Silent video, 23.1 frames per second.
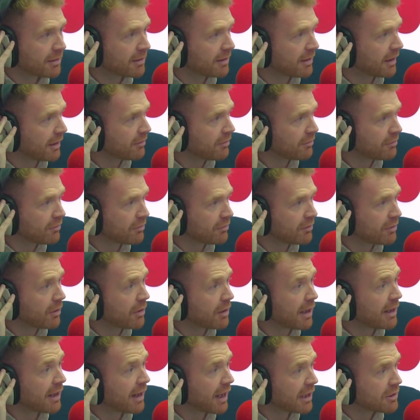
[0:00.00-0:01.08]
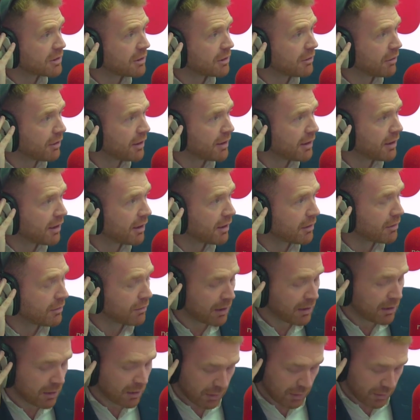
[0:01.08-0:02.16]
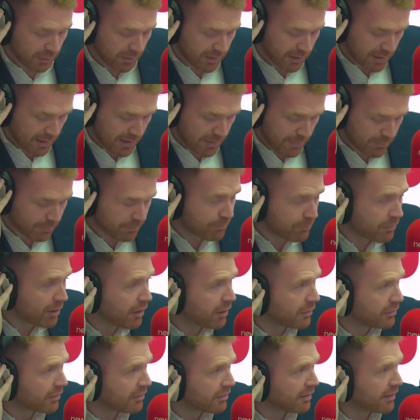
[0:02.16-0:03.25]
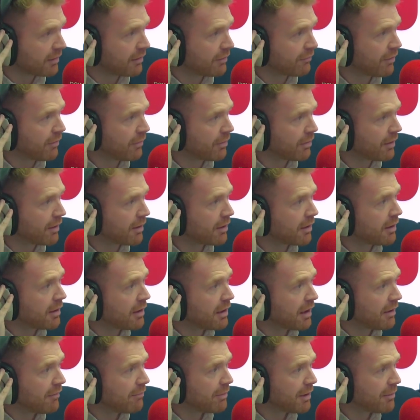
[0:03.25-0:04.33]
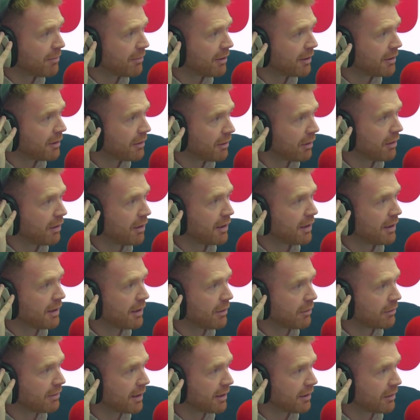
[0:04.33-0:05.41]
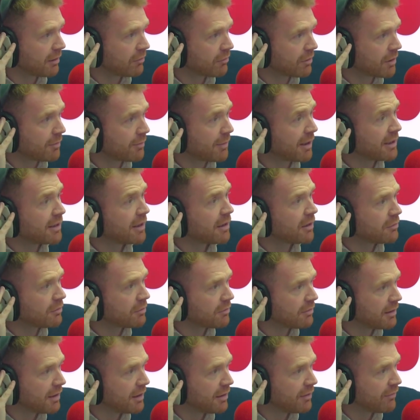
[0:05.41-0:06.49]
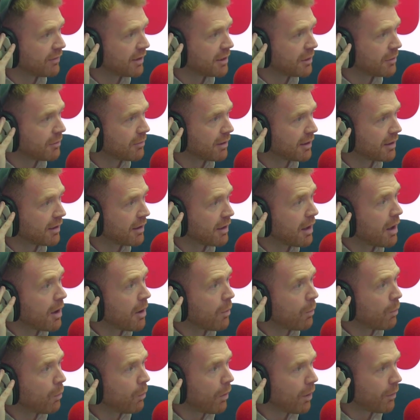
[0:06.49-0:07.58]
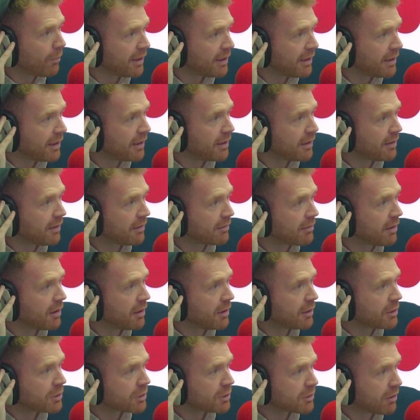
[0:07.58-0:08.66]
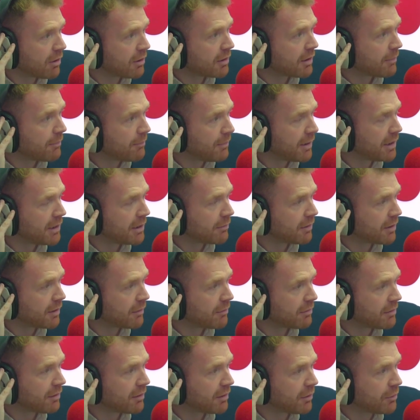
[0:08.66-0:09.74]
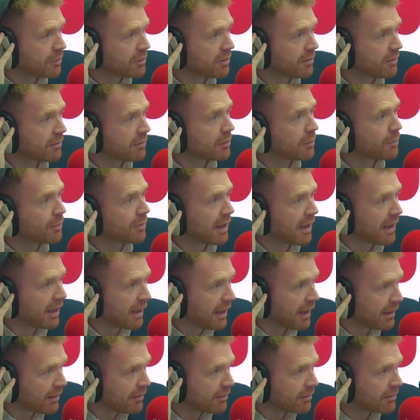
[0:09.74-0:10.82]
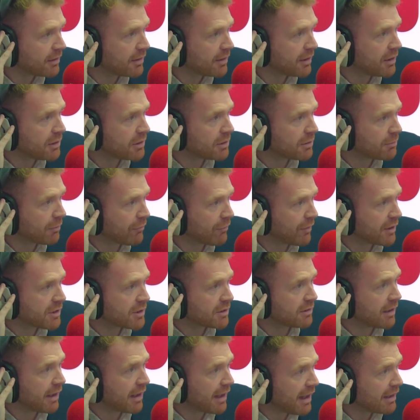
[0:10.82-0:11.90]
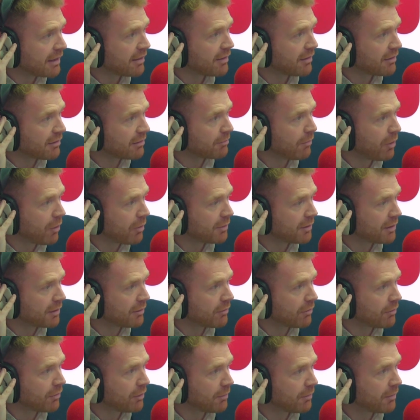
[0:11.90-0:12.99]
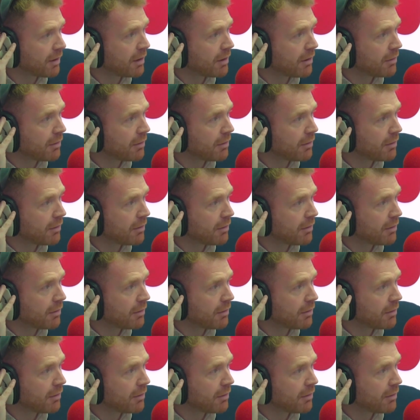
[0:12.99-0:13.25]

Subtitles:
That's just gone. And actually, I'd argue, like Paul just said on the phone there, if people are not allowed to take the career break, they'll just leave anyway. What we need is short and medium term solutions to enhance the teaching profession at this moment in time.